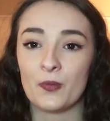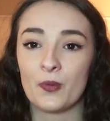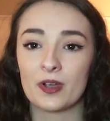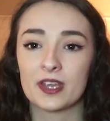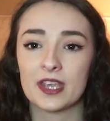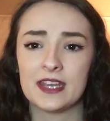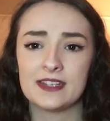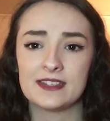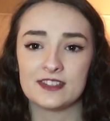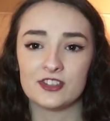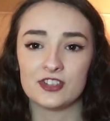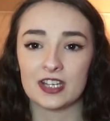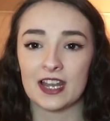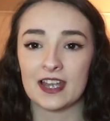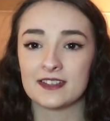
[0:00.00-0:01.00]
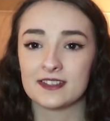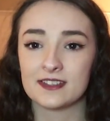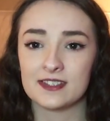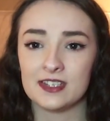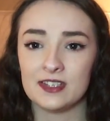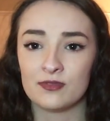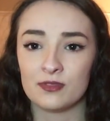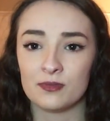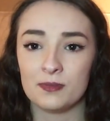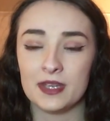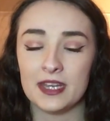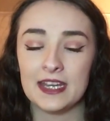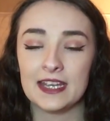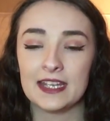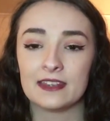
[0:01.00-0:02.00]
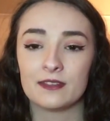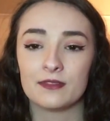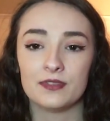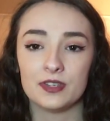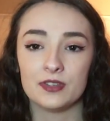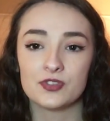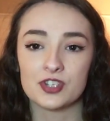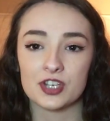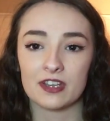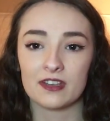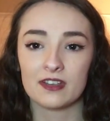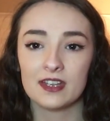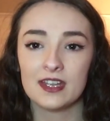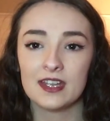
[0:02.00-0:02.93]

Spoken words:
what cases you'd like to see from me in the future.